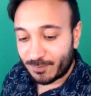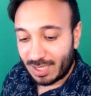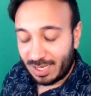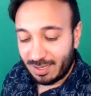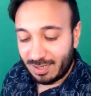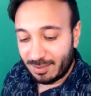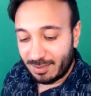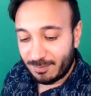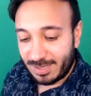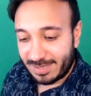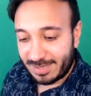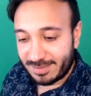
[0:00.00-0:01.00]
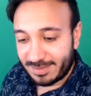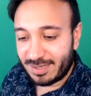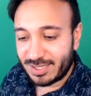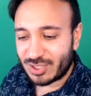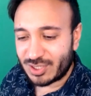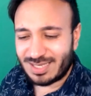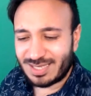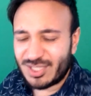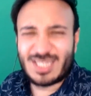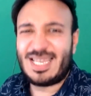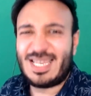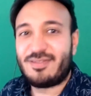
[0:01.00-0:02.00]
And then I just
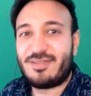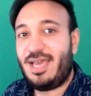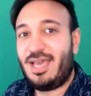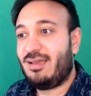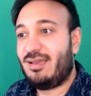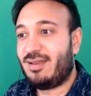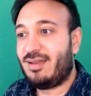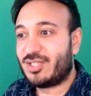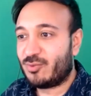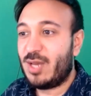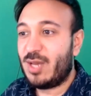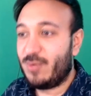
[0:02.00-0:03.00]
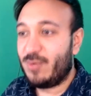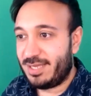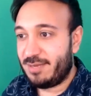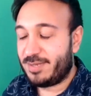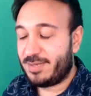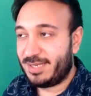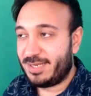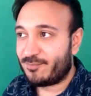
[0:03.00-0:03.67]
said that, and I just went with it a bit.